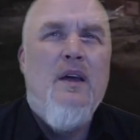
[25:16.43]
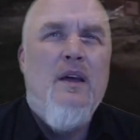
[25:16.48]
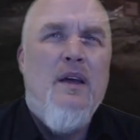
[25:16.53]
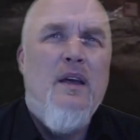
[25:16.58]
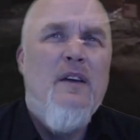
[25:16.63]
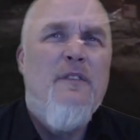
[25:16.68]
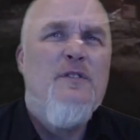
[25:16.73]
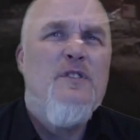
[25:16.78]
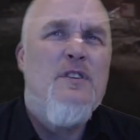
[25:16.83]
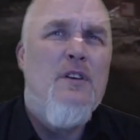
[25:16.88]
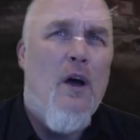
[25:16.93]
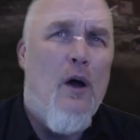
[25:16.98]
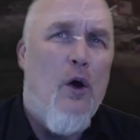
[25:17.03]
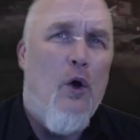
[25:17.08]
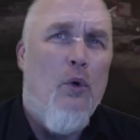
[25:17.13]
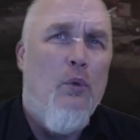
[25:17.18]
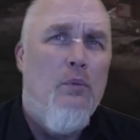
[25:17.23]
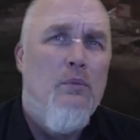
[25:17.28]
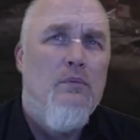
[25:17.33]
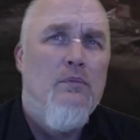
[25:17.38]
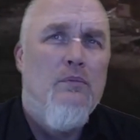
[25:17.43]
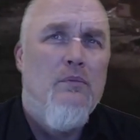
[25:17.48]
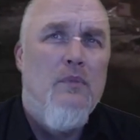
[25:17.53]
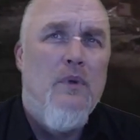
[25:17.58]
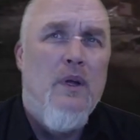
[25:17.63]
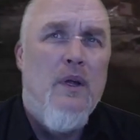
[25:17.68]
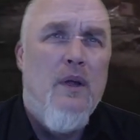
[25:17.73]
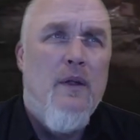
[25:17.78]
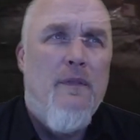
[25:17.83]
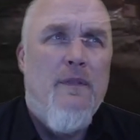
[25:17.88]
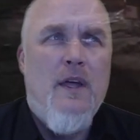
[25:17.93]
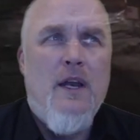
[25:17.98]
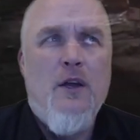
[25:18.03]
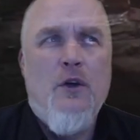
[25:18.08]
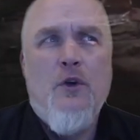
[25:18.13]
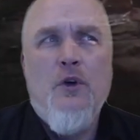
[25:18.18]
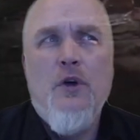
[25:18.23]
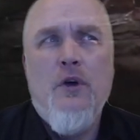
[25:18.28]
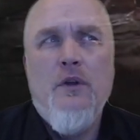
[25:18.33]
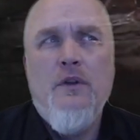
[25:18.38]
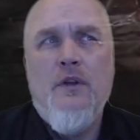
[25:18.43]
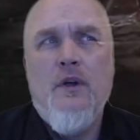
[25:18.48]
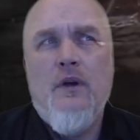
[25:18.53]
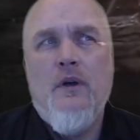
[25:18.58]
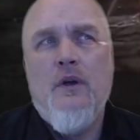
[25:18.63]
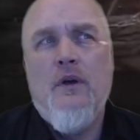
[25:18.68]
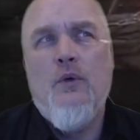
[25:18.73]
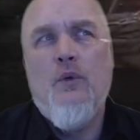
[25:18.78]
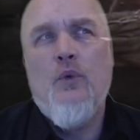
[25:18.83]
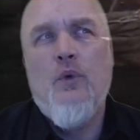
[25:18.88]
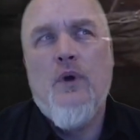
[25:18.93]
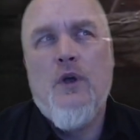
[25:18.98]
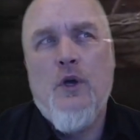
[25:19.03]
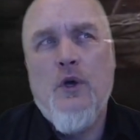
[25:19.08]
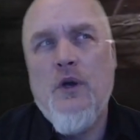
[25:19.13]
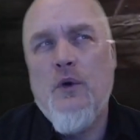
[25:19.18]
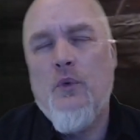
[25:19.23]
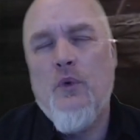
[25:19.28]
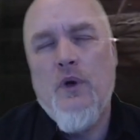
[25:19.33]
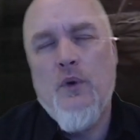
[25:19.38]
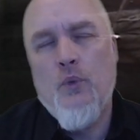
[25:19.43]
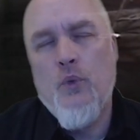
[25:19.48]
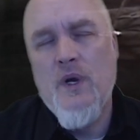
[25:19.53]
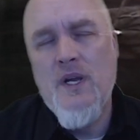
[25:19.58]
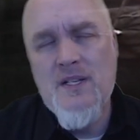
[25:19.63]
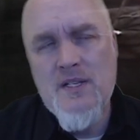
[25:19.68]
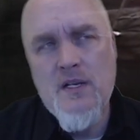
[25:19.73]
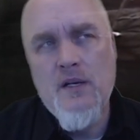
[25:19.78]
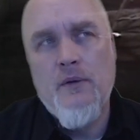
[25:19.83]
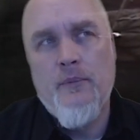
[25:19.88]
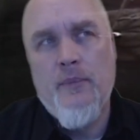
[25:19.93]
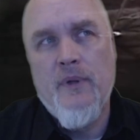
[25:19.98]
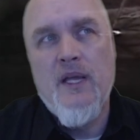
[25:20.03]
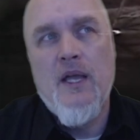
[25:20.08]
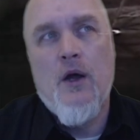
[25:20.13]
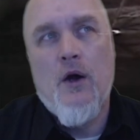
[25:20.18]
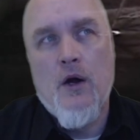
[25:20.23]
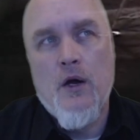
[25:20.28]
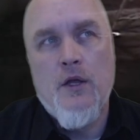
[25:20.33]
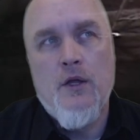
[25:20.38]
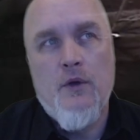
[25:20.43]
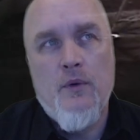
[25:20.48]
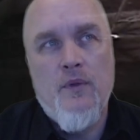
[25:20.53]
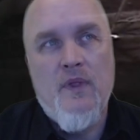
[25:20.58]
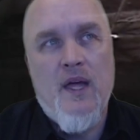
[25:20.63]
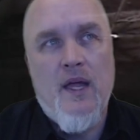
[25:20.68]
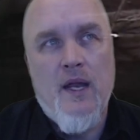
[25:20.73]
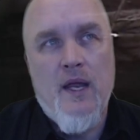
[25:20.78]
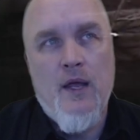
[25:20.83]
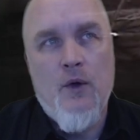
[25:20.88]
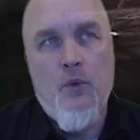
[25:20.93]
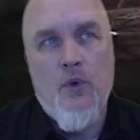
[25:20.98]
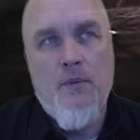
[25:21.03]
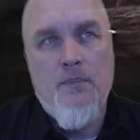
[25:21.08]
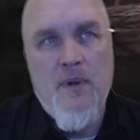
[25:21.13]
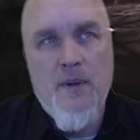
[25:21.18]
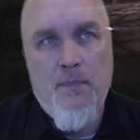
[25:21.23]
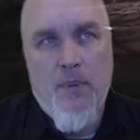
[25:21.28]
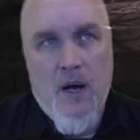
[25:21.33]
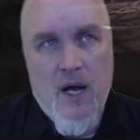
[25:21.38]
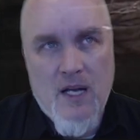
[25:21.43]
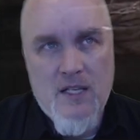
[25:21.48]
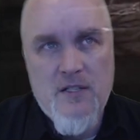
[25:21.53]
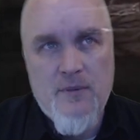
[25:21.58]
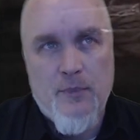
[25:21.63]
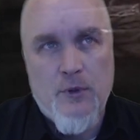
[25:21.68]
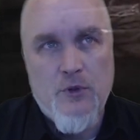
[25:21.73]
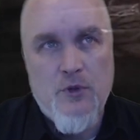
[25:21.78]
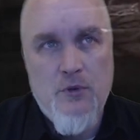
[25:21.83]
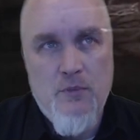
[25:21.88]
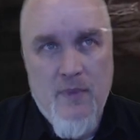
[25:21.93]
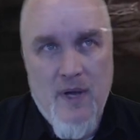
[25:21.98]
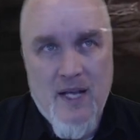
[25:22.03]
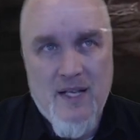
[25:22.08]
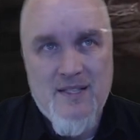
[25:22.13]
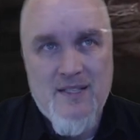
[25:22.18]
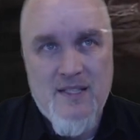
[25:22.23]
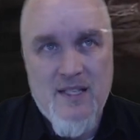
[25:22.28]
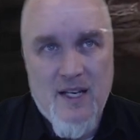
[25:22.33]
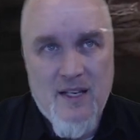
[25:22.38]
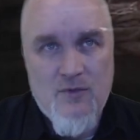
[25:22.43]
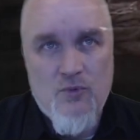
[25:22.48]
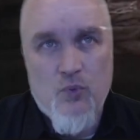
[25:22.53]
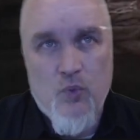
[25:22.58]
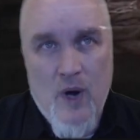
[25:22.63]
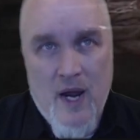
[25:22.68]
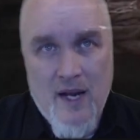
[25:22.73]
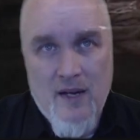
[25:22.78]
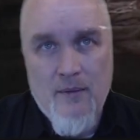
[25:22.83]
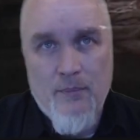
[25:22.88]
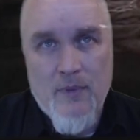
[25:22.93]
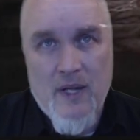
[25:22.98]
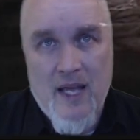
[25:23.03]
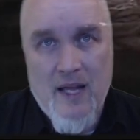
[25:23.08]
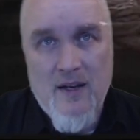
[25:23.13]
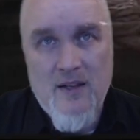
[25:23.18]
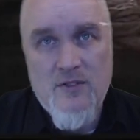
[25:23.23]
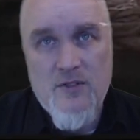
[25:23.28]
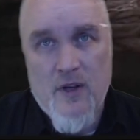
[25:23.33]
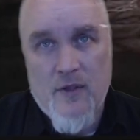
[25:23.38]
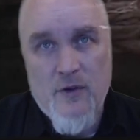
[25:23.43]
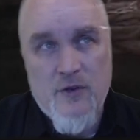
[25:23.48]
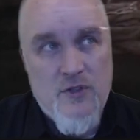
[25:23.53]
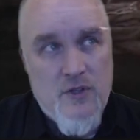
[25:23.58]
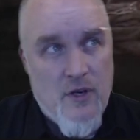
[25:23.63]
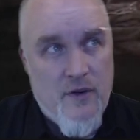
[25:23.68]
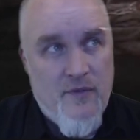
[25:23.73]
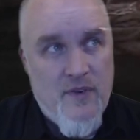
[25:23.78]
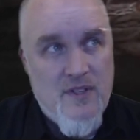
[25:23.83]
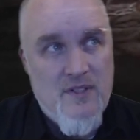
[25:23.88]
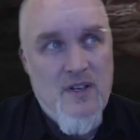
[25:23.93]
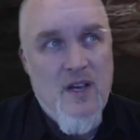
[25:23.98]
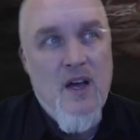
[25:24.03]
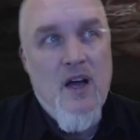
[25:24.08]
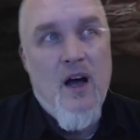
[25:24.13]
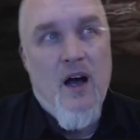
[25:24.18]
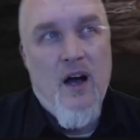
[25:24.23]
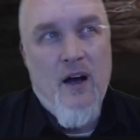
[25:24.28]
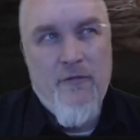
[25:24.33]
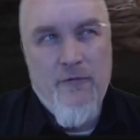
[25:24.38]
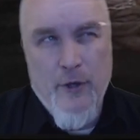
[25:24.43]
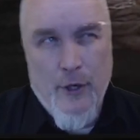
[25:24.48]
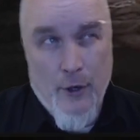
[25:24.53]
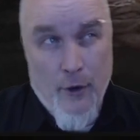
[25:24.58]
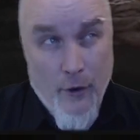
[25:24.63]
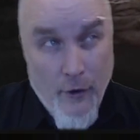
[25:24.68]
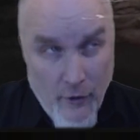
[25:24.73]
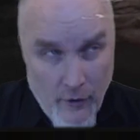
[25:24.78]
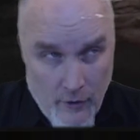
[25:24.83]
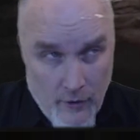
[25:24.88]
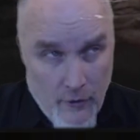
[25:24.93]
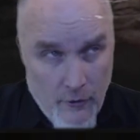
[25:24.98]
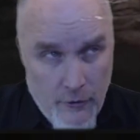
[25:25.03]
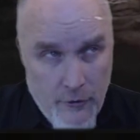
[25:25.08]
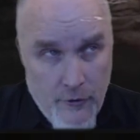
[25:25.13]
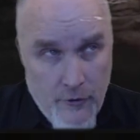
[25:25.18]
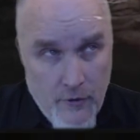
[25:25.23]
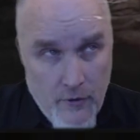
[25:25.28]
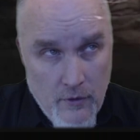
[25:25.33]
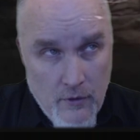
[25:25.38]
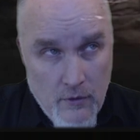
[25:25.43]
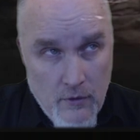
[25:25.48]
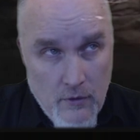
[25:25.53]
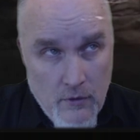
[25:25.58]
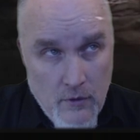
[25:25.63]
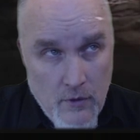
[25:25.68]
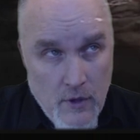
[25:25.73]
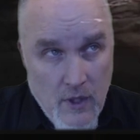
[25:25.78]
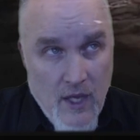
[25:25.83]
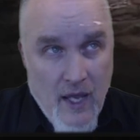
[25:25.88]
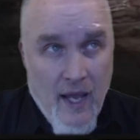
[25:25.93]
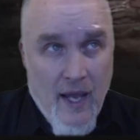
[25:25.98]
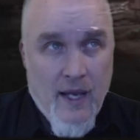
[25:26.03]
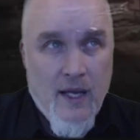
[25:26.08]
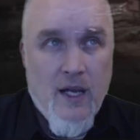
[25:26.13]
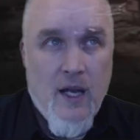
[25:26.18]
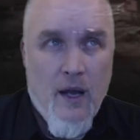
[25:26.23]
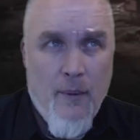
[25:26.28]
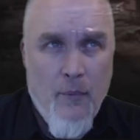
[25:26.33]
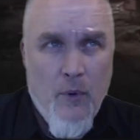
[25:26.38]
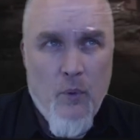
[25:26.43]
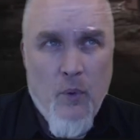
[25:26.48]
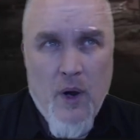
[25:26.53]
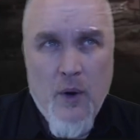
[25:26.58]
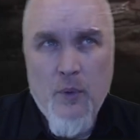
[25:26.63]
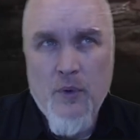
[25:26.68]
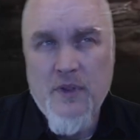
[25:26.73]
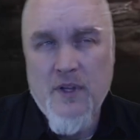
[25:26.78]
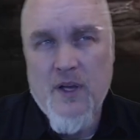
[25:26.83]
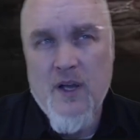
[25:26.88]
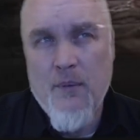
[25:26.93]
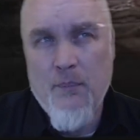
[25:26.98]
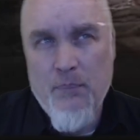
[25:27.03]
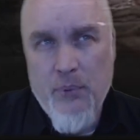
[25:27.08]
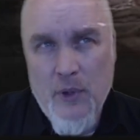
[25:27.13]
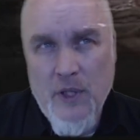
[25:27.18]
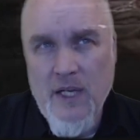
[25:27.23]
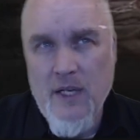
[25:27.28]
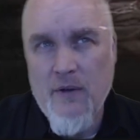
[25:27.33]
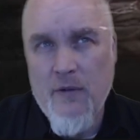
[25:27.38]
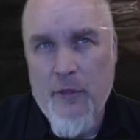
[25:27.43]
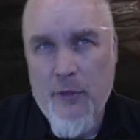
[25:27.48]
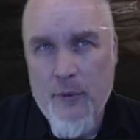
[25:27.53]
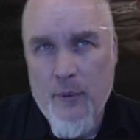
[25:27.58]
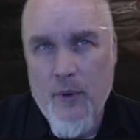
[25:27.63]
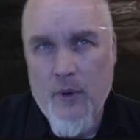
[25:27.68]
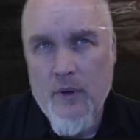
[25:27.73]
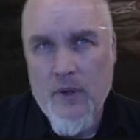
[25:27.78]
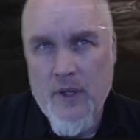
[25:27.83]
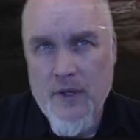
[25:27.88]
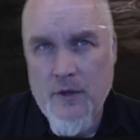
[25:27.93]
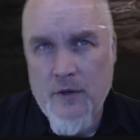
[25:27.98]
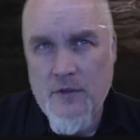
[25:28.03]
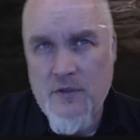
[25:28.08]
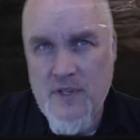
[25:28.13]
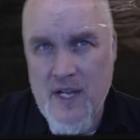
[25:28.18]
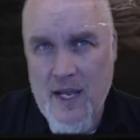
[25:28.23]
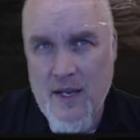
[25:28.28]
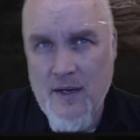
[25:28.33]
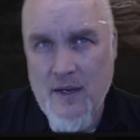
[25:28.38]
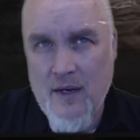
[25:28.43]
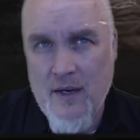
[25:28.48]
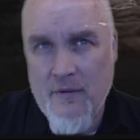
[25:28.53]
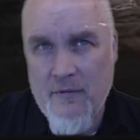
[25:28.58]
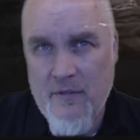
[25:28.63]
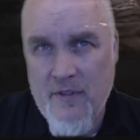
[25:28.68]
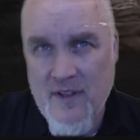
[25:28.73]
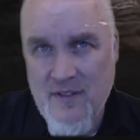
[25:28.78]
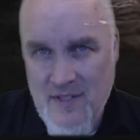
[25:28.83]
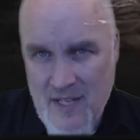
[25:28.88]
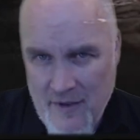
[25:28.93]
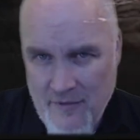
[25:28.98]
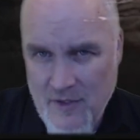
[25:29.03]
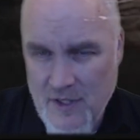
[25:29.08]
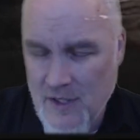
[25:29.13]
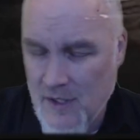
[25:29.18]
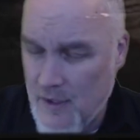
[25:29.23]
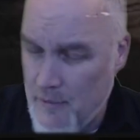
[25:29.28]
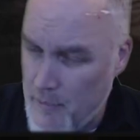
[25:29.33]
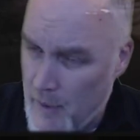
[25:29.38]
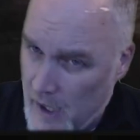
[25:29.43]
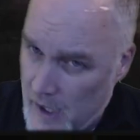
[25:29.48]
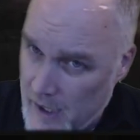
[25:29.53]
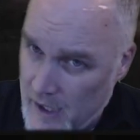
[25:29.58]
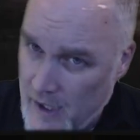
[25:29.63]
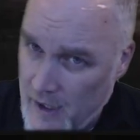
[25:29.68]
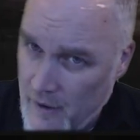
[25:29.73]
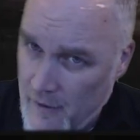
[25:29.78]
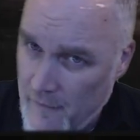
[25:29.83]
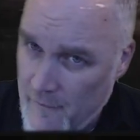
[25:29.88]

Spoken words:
If so, then it could it reasonably argued that it would be possible to make 6 random landings on the surface of the Earth and come away with a complete and thorough understanding of this heavenly body?